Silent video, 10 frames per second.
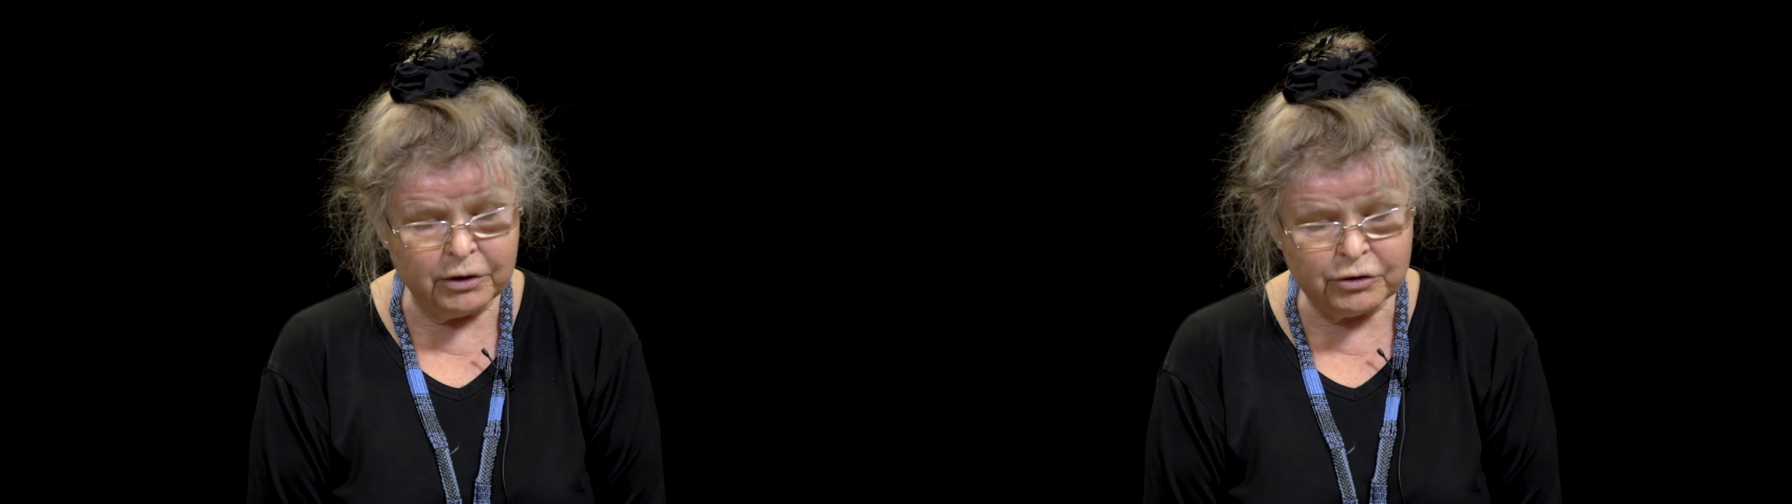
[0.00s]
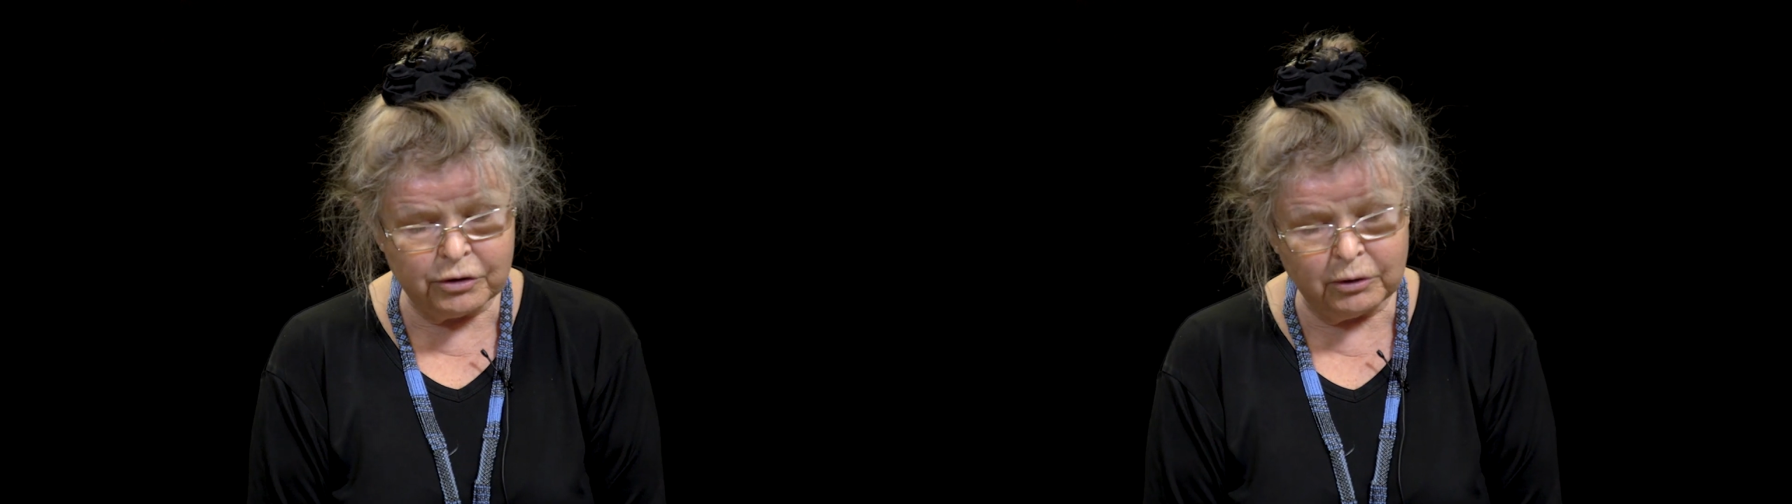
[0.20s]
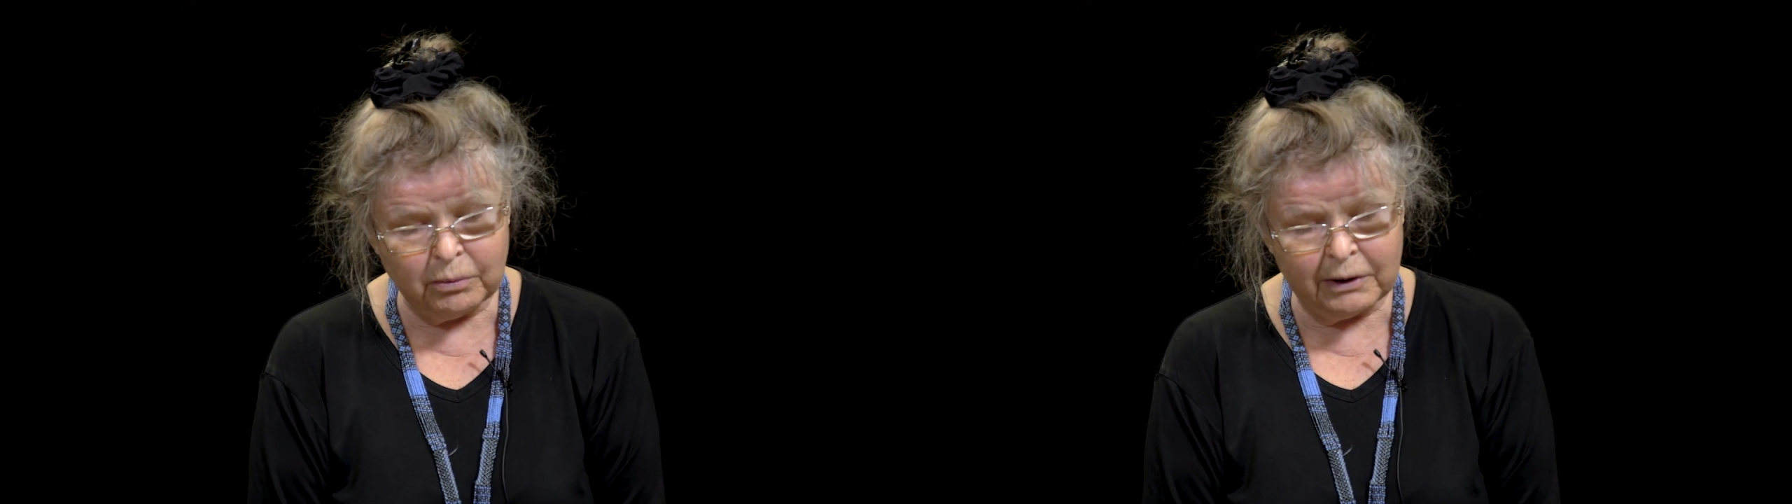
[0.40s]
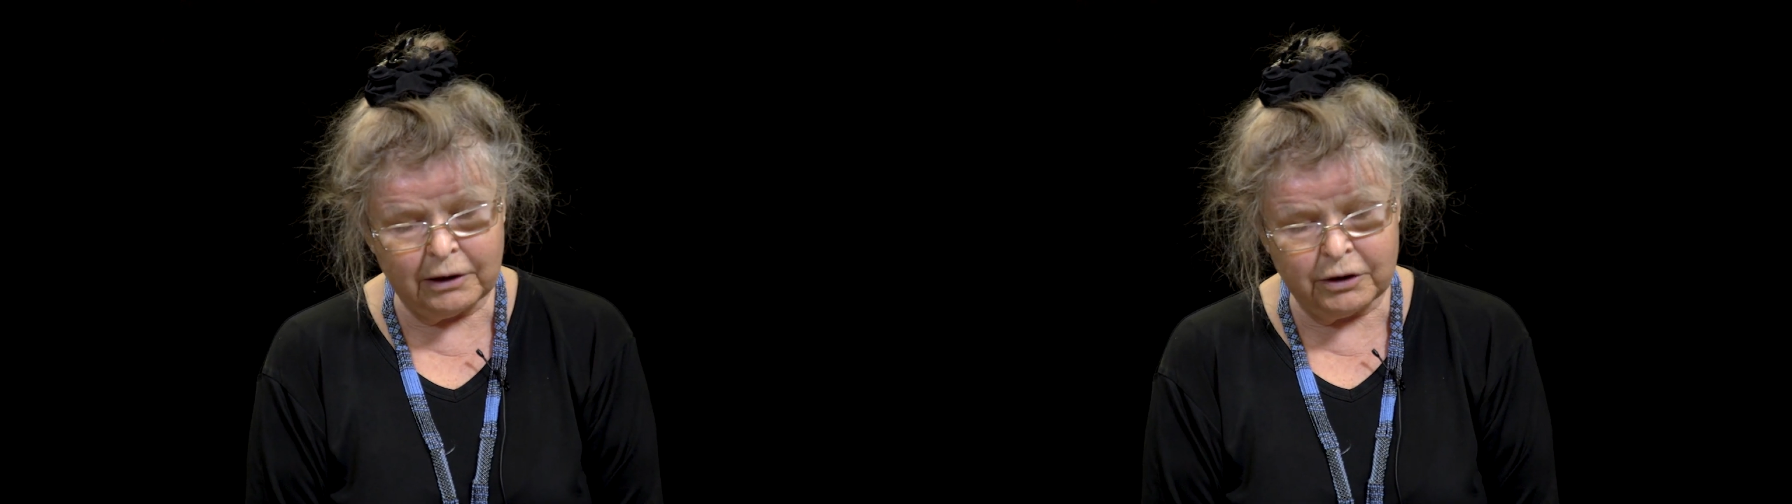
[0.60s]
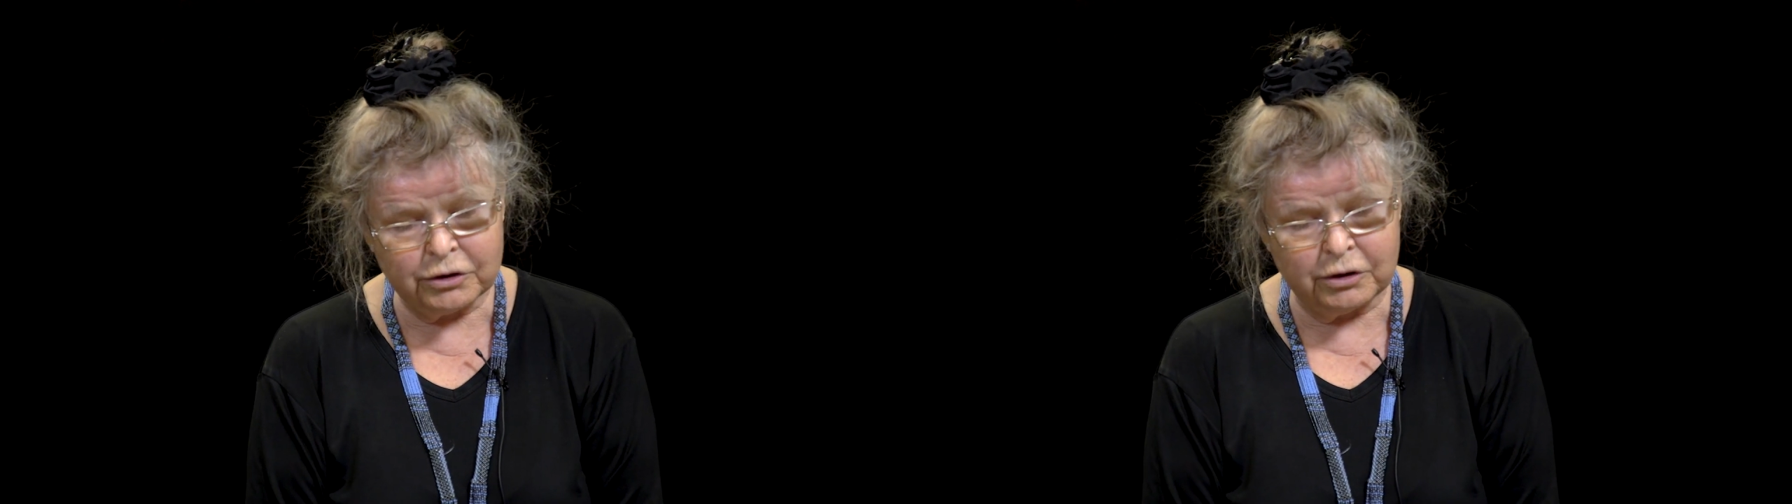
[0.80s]
so
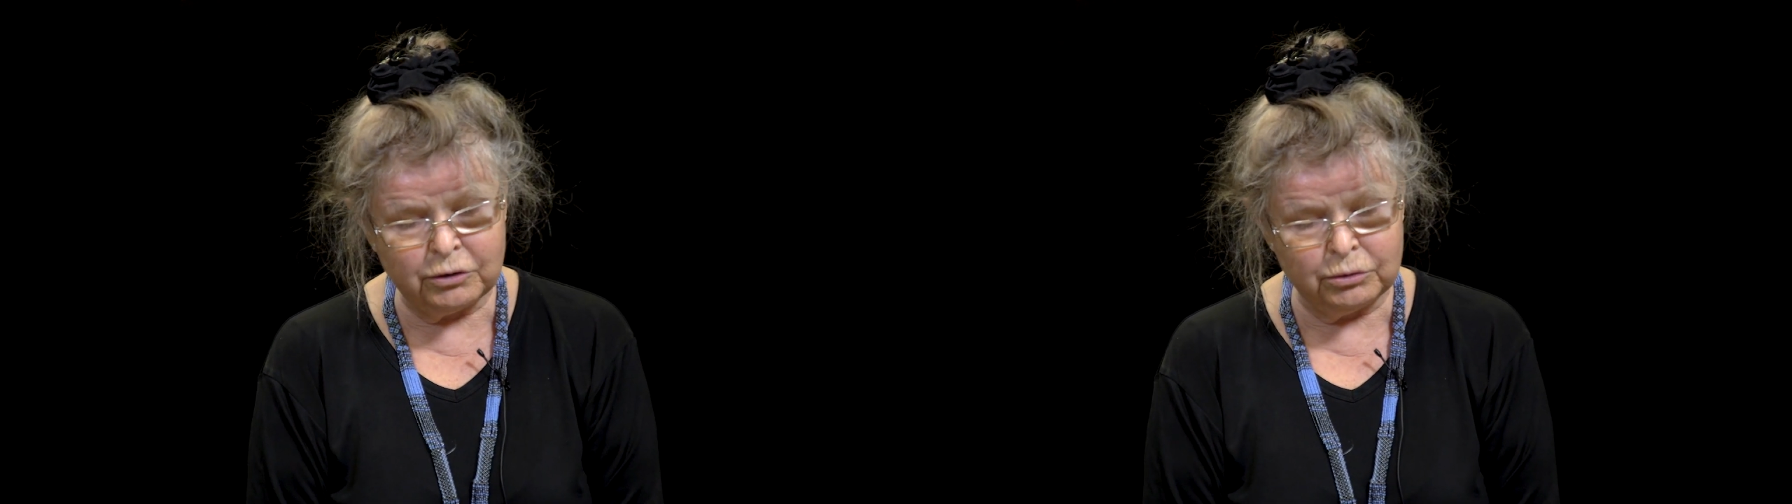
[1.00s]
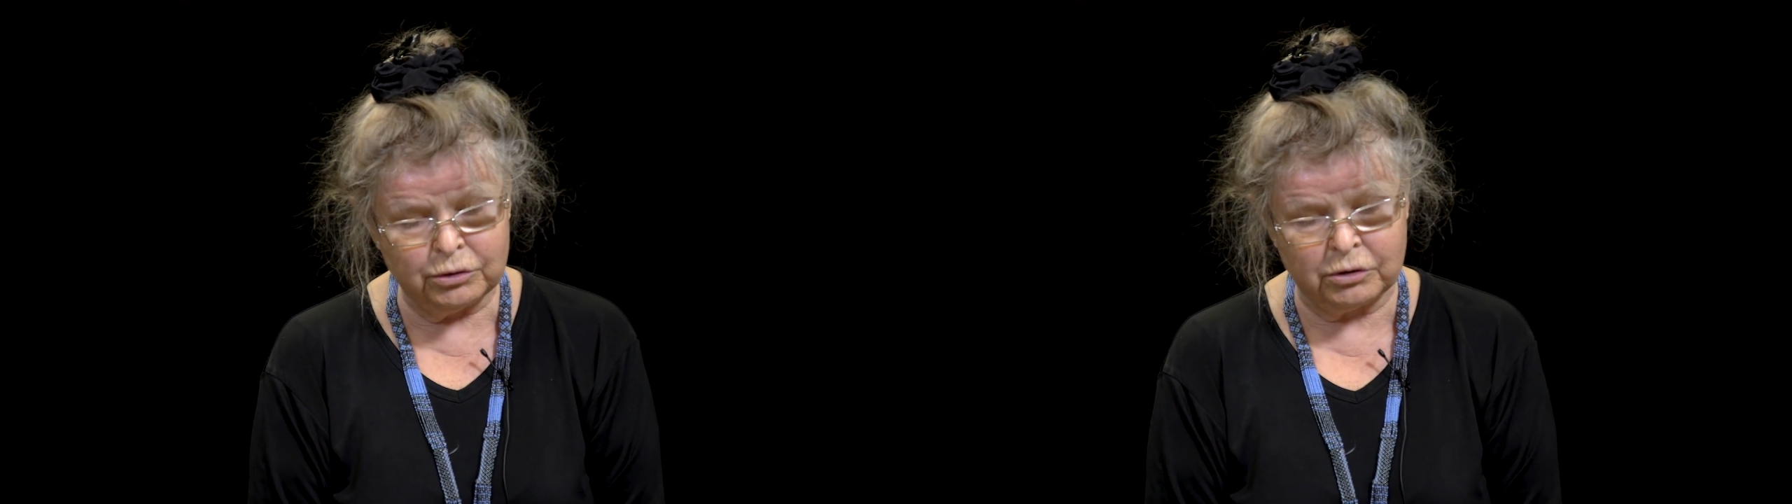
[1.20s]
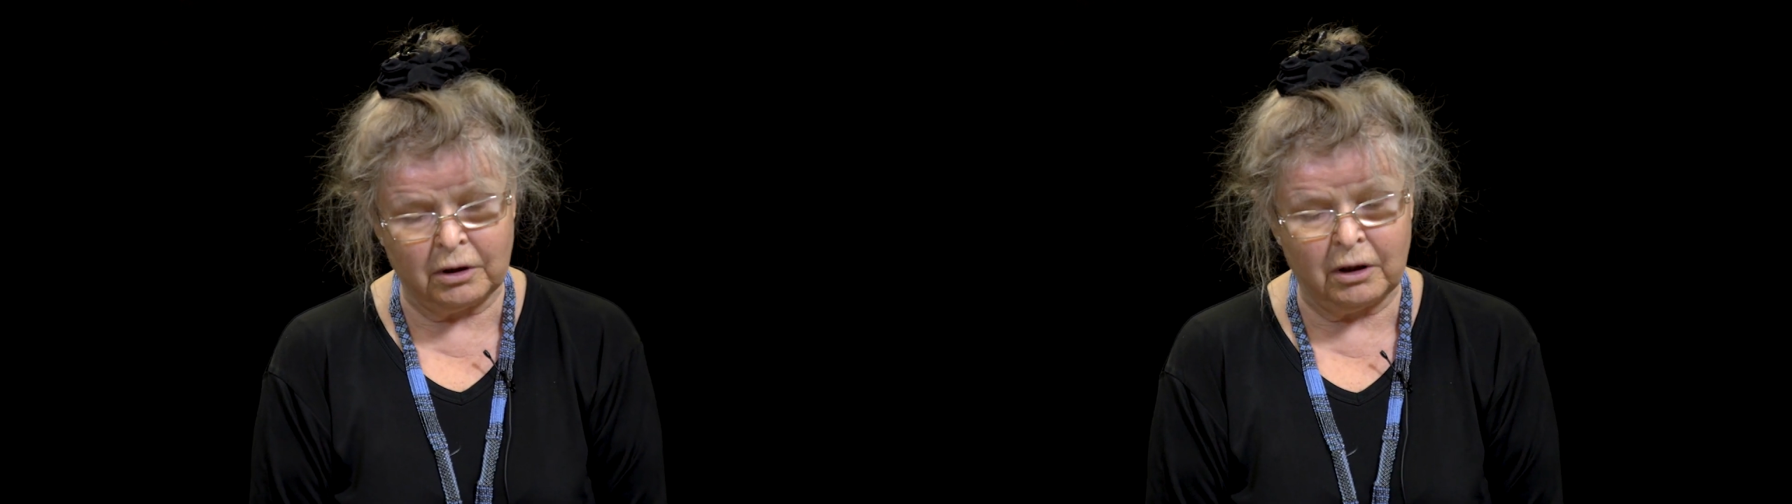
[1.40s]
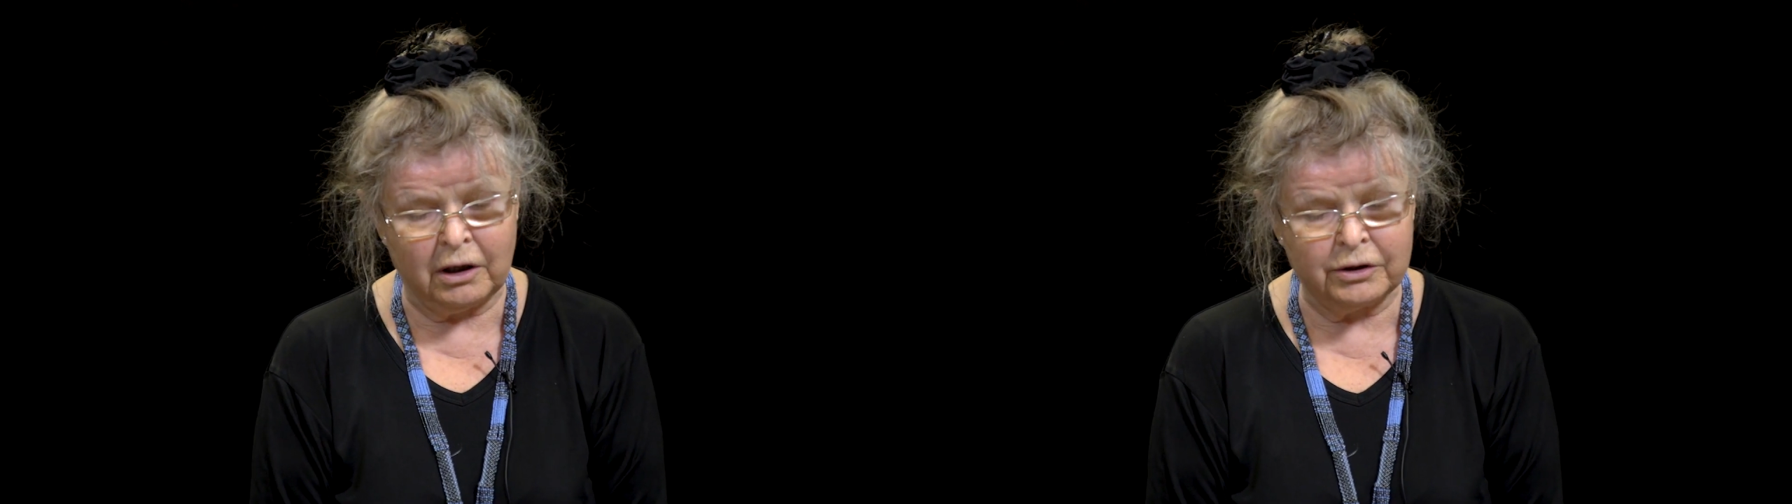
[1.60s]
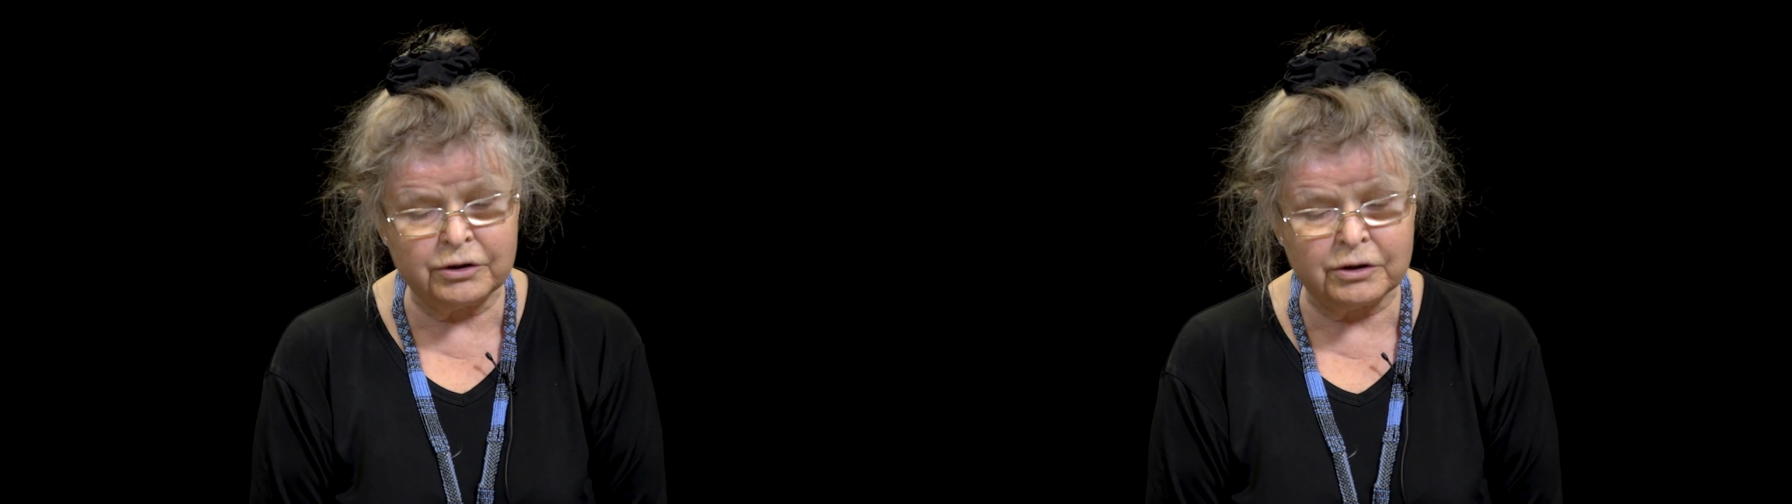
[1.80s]
well
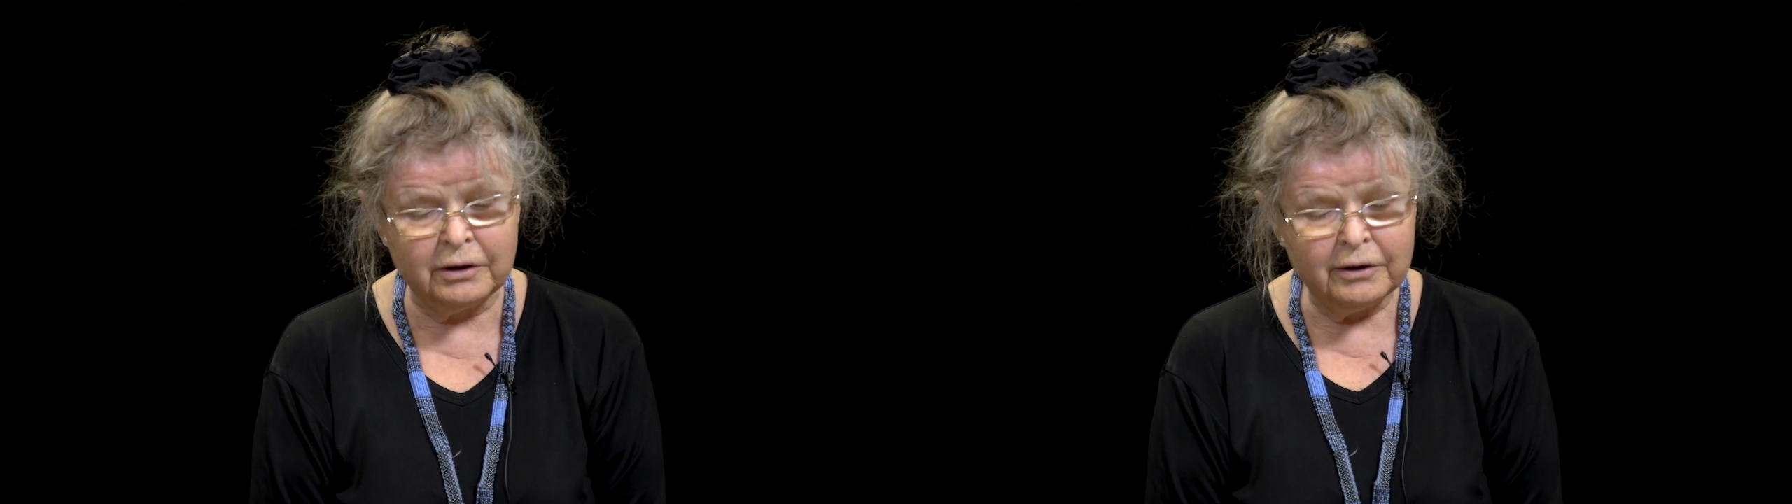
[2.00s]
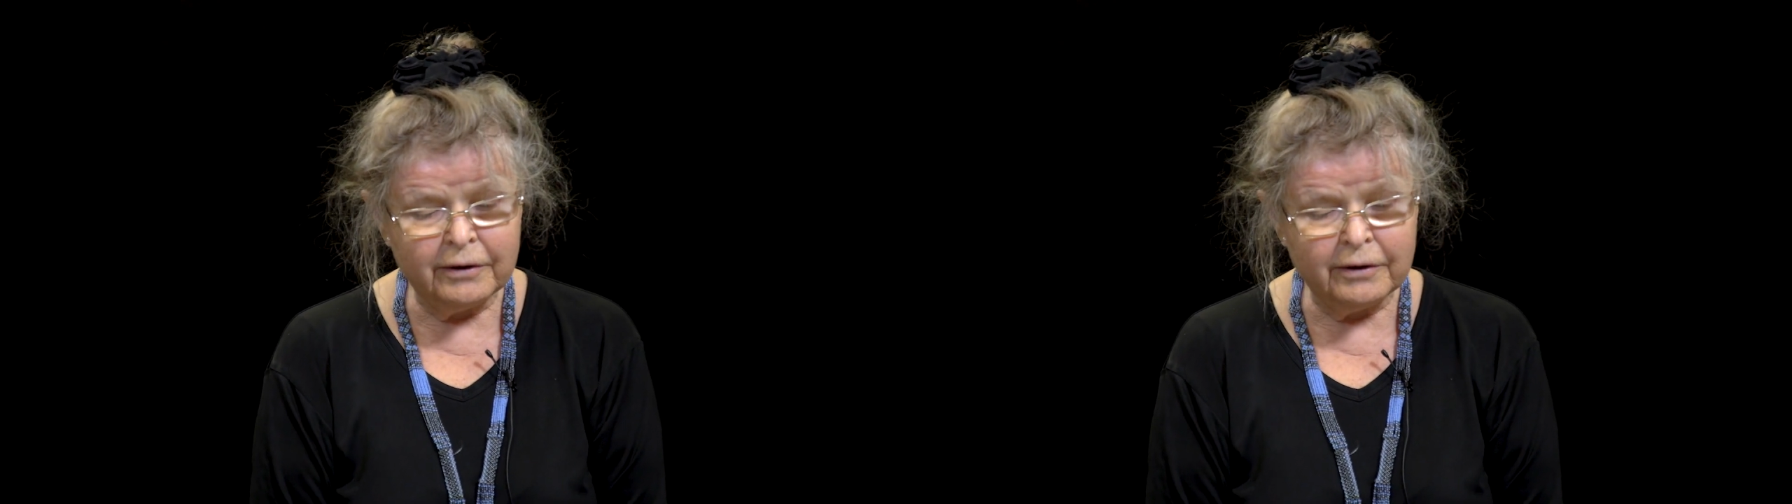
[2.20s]
institutionalized